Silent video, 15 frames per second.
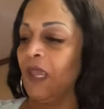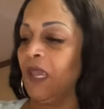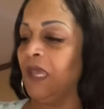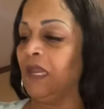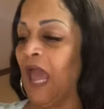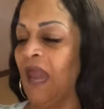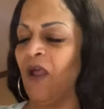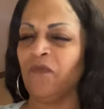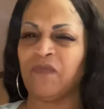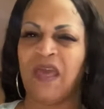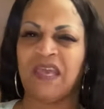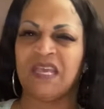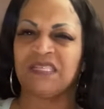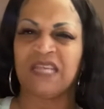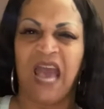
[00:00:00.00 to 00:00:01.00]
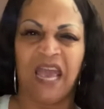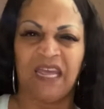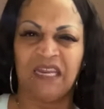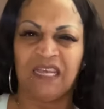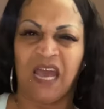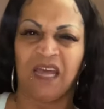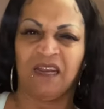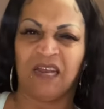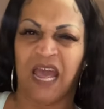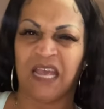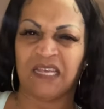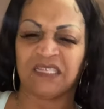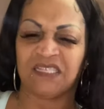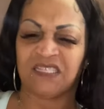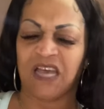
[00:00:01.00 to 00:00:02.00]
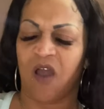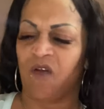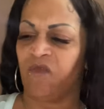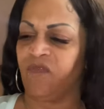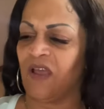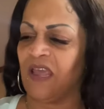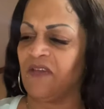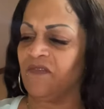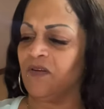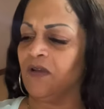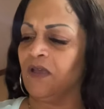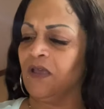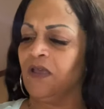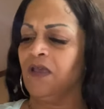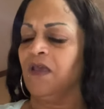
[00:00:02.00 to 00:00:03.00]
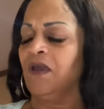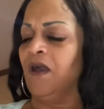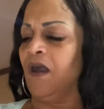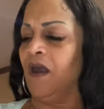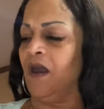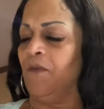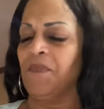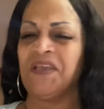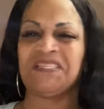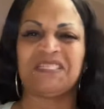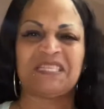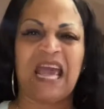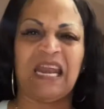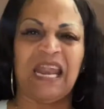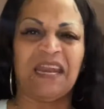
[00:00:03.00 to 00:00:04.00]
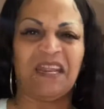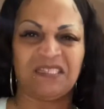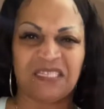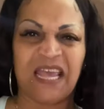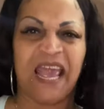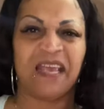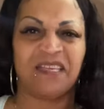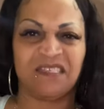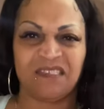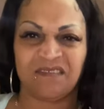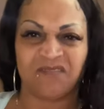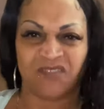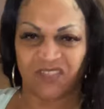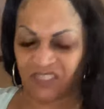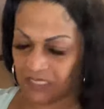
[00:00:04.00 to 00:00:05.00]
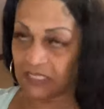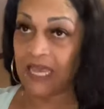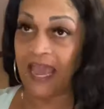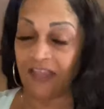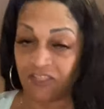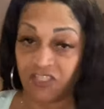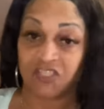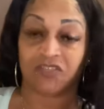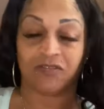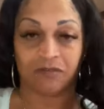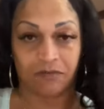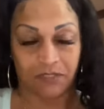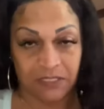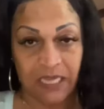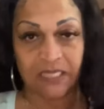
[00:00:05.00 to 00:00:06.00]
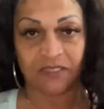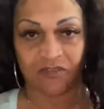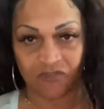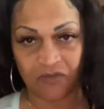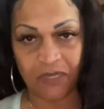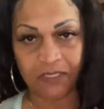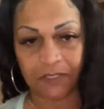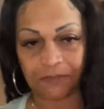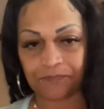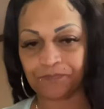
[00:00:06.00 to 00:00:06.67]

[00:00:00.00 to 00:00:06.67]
And I don't think it's got any kind of, like, salt flavor. Um, it's kind of like the same same season dressing.